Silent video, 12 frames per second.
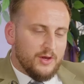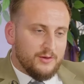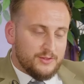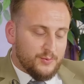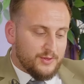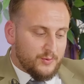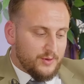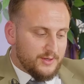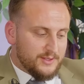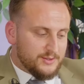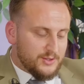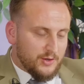I just want to
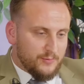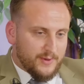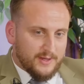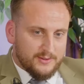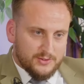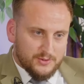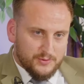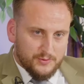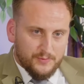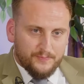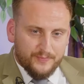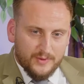quickly go back
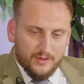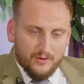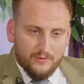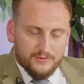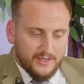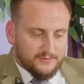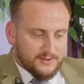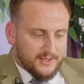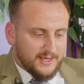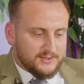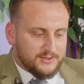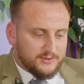to obviously after the
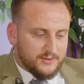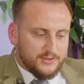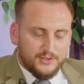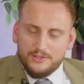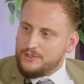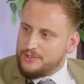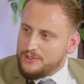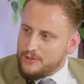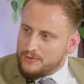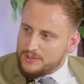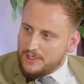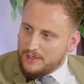accident because
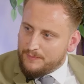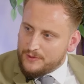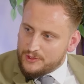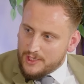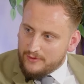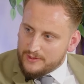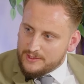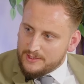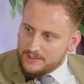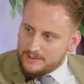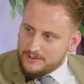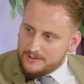you set up a
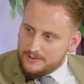charity